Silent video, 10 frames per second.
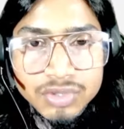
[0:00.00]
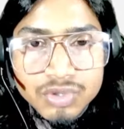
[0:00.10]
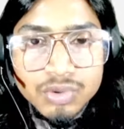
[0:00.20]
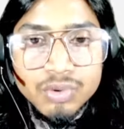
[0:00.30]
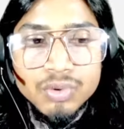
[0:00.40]

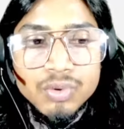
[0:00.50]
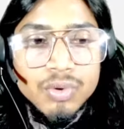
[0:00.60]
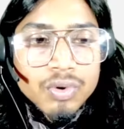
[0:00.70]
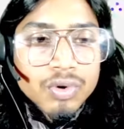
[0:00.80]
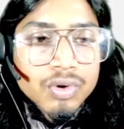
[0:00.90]
2,
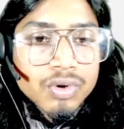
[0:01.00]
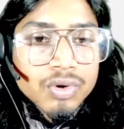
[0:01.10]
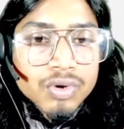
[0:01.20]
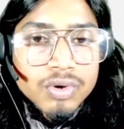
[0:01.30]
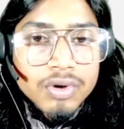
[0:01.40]

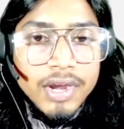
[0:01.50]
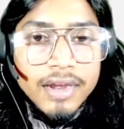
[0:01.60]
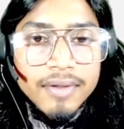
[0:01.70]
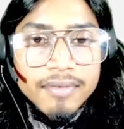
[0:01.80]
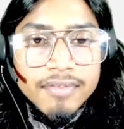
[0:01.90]
right?
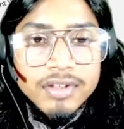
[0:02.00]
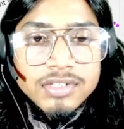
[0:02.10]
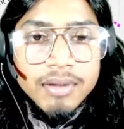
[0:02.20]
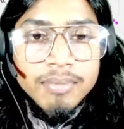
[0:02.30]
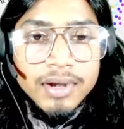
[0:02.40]
For
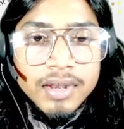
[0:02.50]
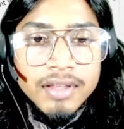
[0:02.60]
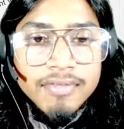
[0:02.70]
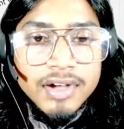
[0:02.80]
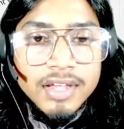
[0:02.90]
example,
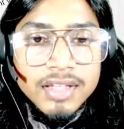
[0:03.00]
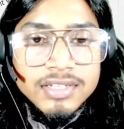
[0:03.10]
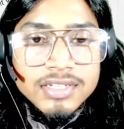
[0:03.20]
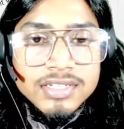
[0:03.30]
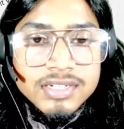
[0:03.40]
if I
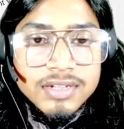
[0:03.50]
just